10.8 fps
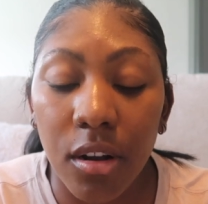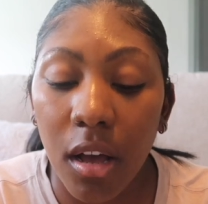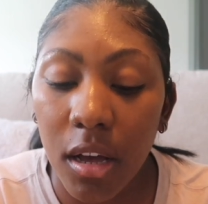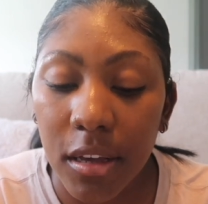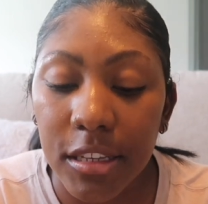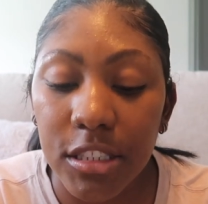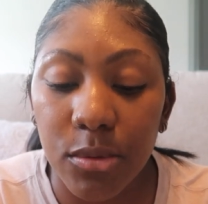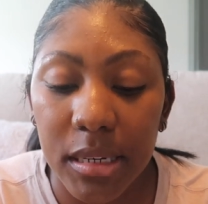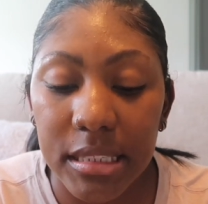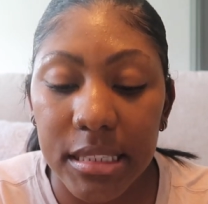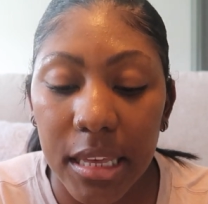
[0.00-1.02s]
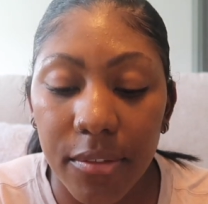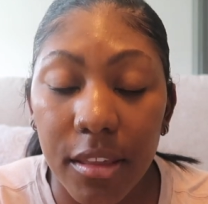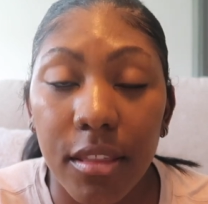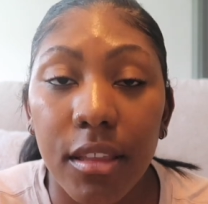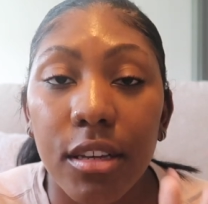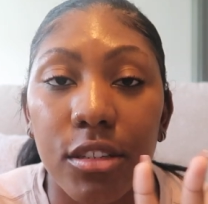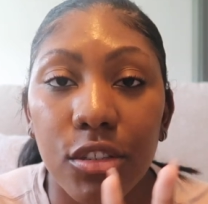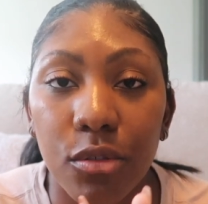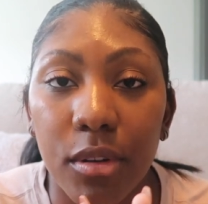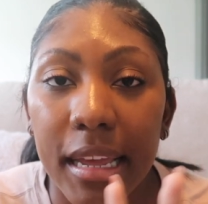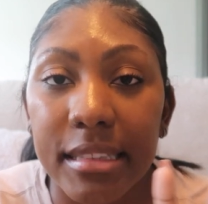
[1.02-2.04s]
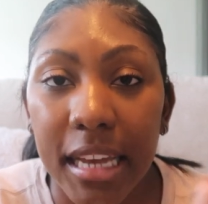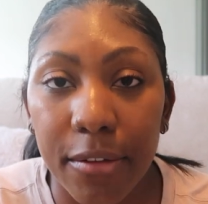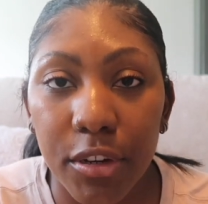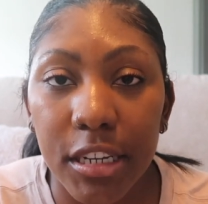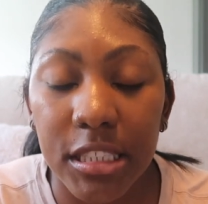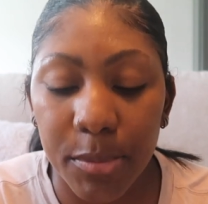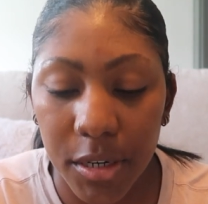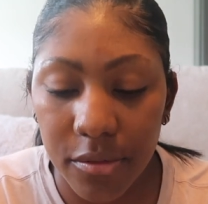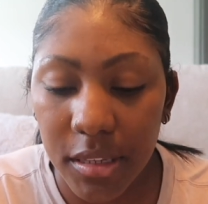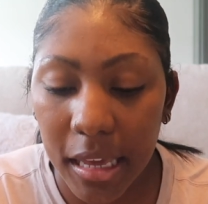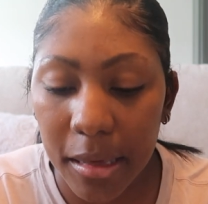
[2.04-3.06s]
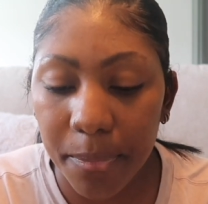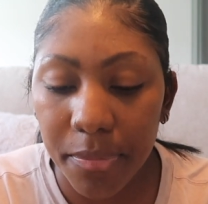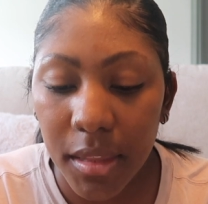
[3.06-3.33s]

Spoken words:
August 27th, 2 days after his birthday,